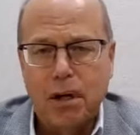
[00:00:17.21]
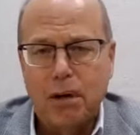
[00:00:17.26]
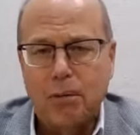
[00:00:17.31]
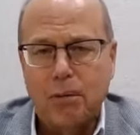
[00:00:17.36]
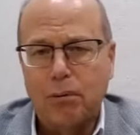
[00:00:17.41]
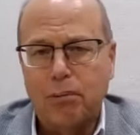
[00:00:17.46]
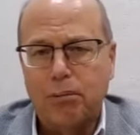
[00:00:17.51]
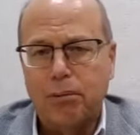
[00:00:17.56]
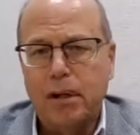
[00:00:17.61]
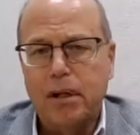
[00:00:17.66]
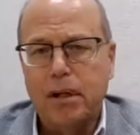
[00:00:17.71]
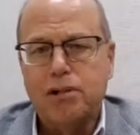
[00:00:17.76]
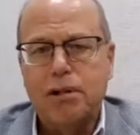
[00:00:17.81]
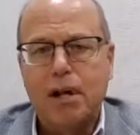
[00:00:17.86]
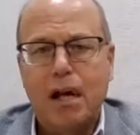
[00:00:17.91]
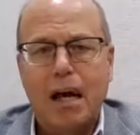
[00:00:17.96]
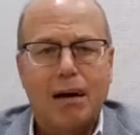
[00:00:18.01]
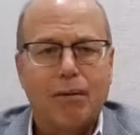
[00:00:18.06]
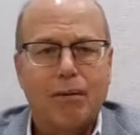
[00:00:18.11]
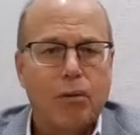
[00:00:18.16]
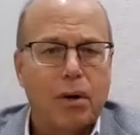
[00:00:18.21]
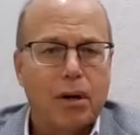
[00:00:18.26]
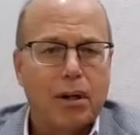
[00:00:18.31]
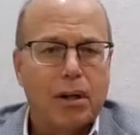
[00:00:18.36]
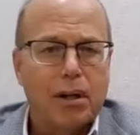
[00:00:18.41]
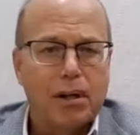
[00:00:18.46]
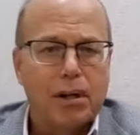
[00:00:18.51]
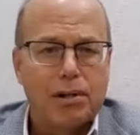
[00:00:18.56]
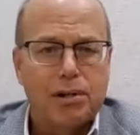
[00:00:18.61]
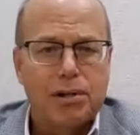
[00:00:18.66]
We're pleased to have with
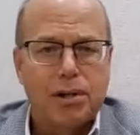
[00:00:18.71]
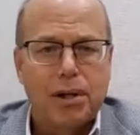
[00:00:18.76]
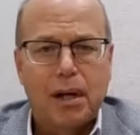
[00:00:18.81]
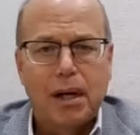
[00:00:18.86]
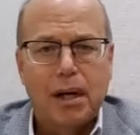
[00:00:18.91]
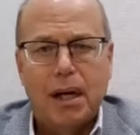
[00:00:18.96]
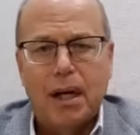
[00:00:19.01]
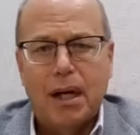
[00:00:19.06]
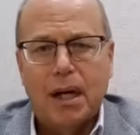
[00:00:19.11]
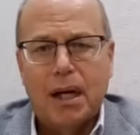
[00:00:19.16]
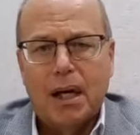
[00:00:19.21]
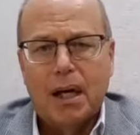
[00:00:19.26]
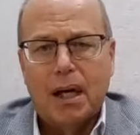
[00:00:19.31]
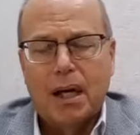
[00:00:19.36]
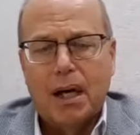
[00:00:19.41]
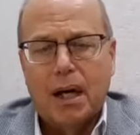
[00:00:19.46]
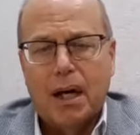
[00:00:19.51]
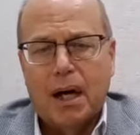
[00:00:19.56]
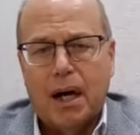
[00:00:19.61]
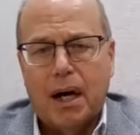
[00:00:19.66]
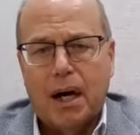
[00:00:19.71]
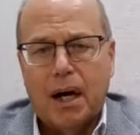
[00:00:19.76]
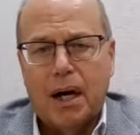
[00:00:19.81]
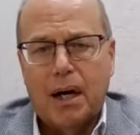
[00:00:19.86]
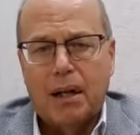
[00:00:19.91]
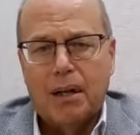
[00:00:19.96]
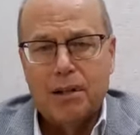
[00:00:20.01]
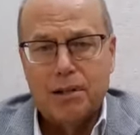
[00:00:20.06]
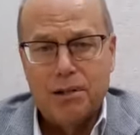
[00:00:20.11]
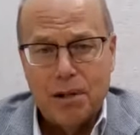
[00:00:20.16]
us
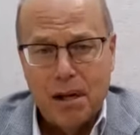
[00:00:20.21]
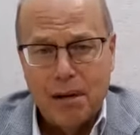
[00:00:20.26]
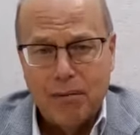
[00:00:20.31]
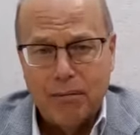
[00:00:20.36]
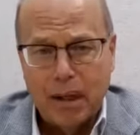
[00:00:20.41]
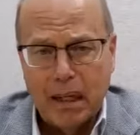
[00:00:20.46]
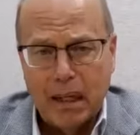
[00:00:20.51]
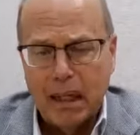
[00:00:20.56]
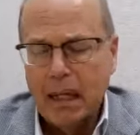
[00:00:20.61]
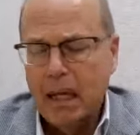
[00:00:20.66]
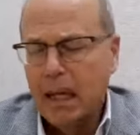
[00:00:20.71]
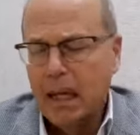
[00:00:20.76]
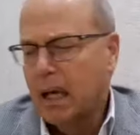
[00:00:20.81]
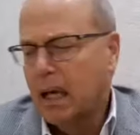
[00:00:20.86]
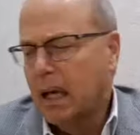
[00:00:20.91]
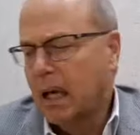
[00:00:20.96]
this evening